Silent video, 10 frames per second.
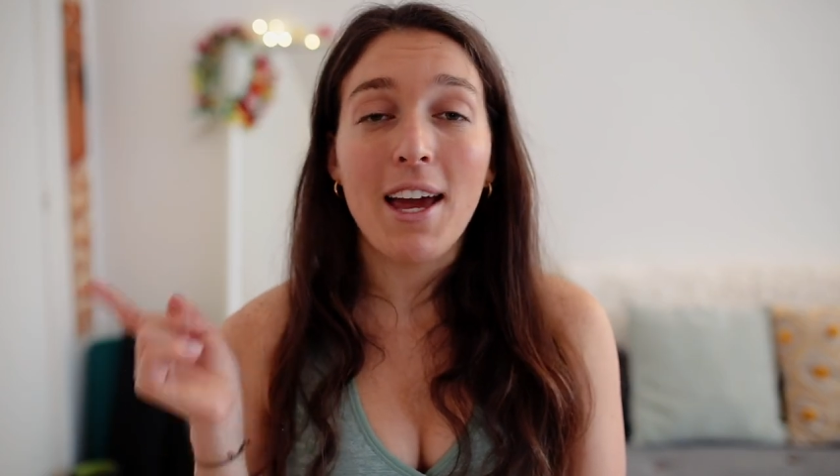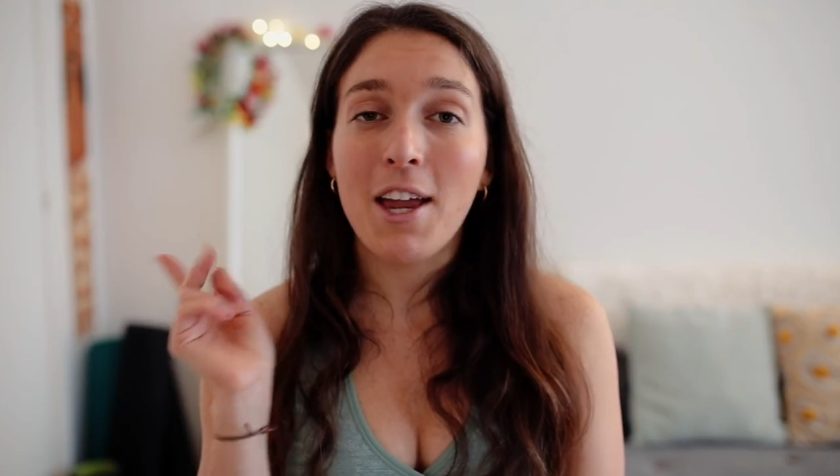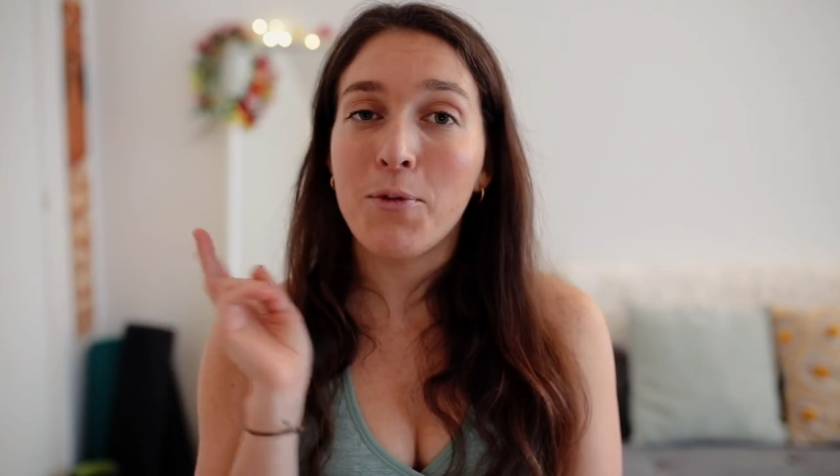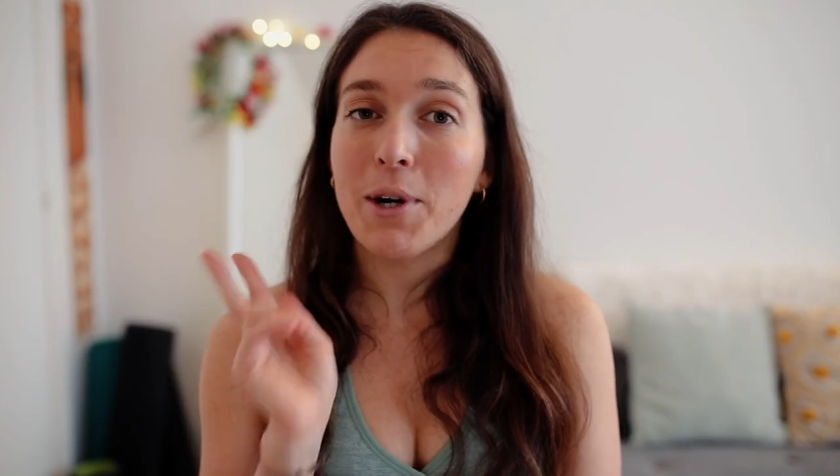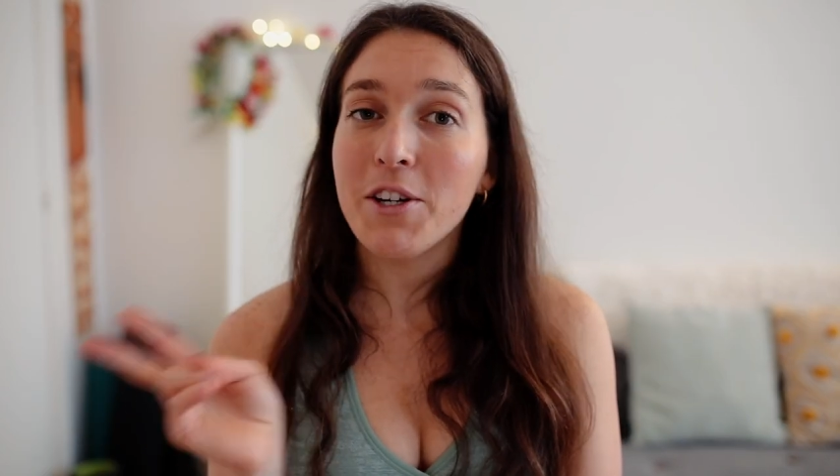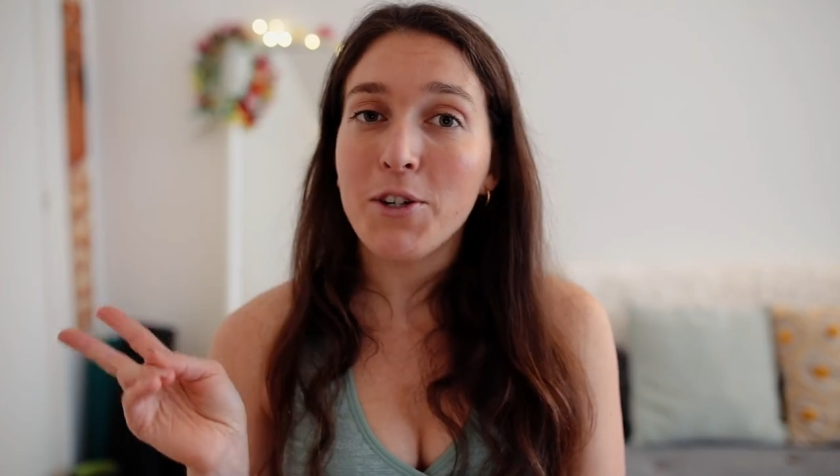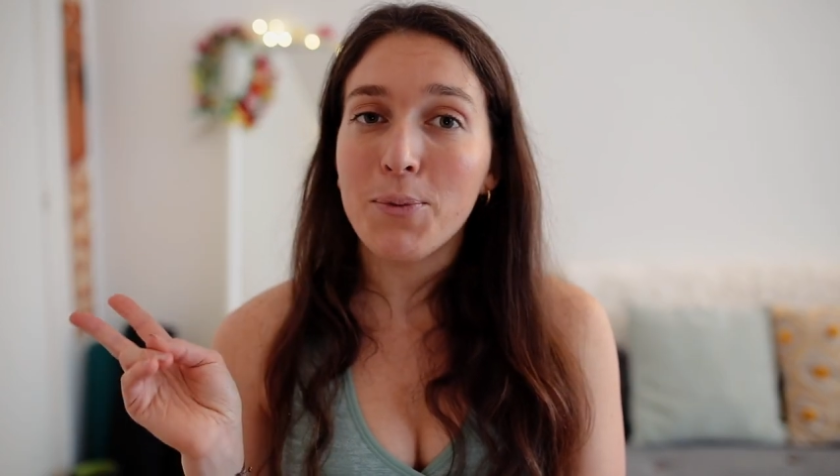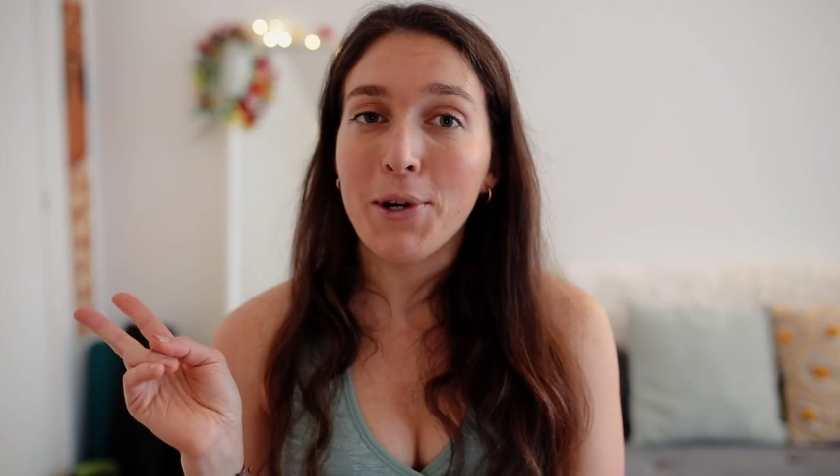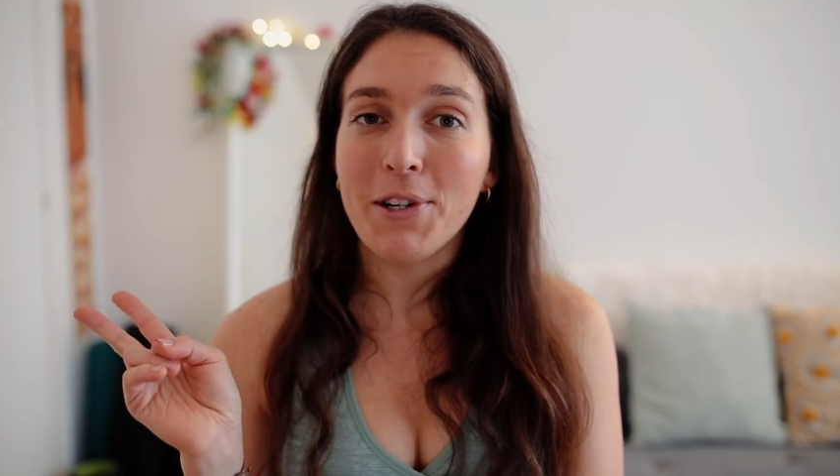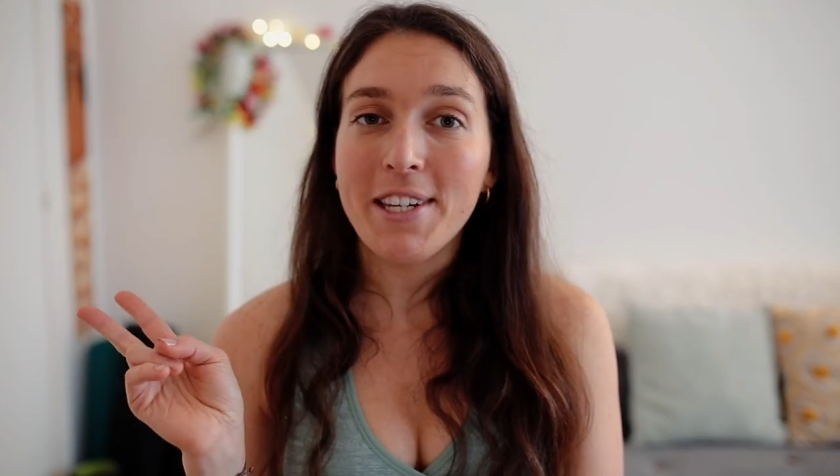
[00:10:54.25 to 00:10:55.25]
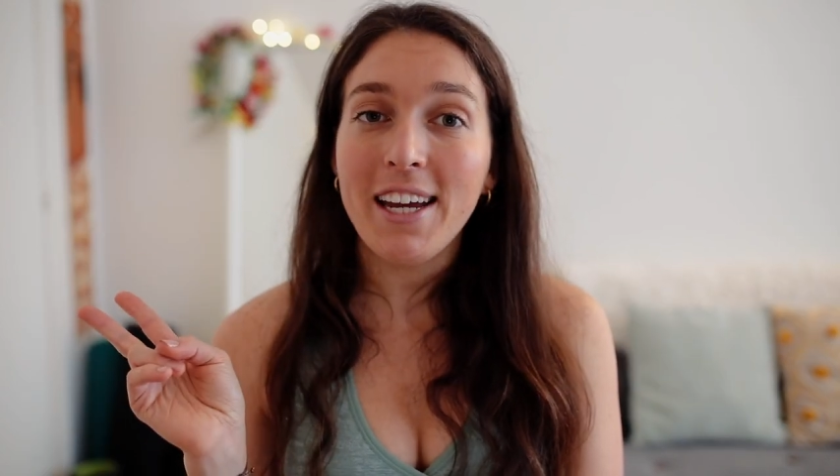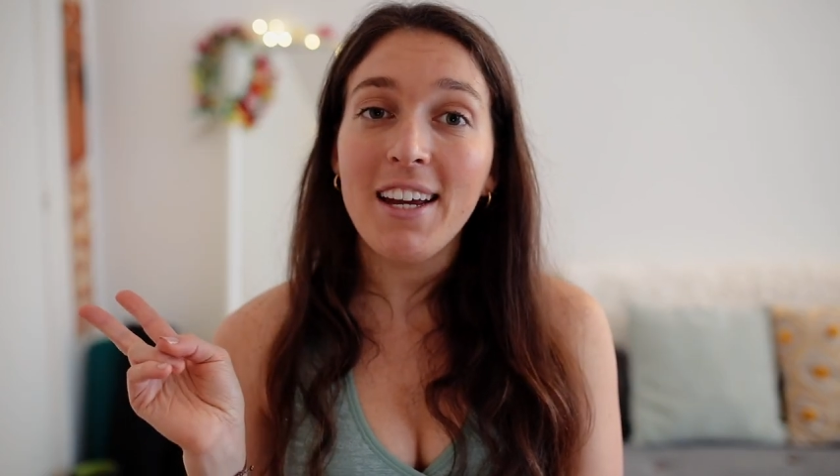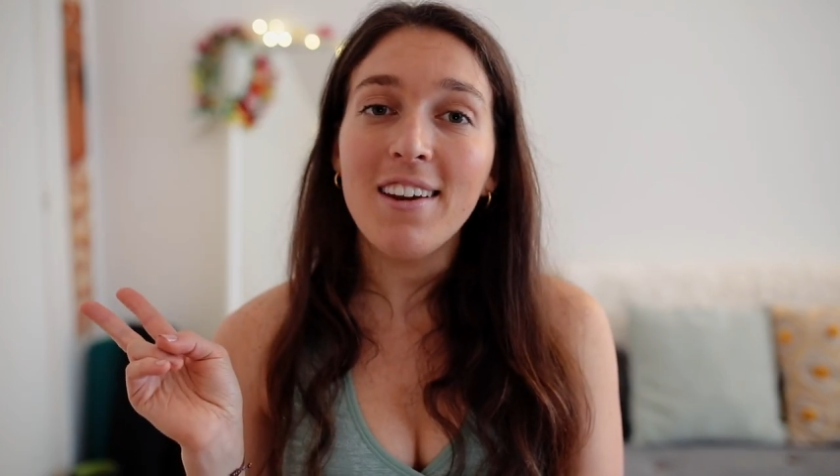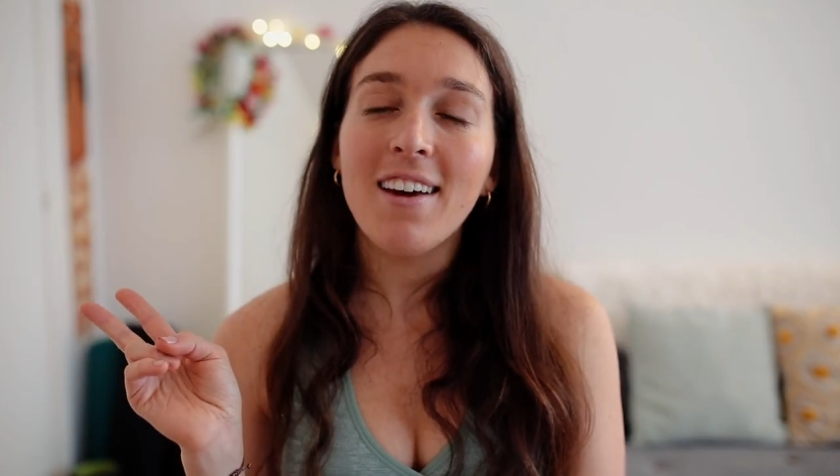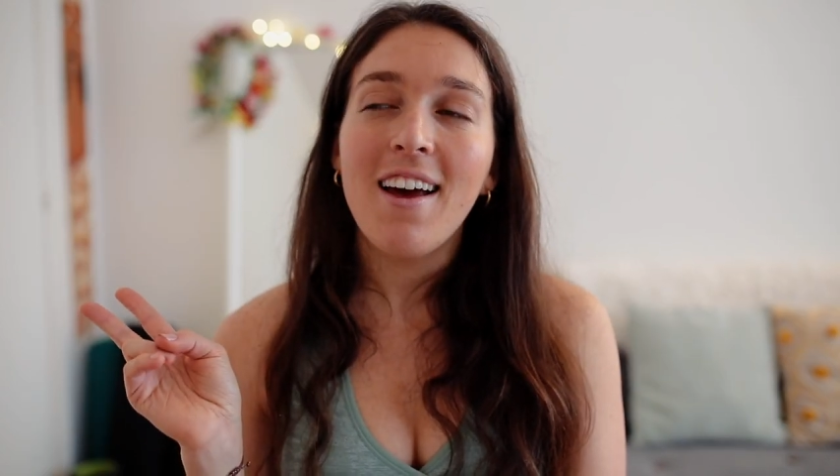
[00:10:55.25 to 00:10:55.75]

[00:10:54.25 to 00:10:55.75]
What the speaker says: and Where's Your Protein?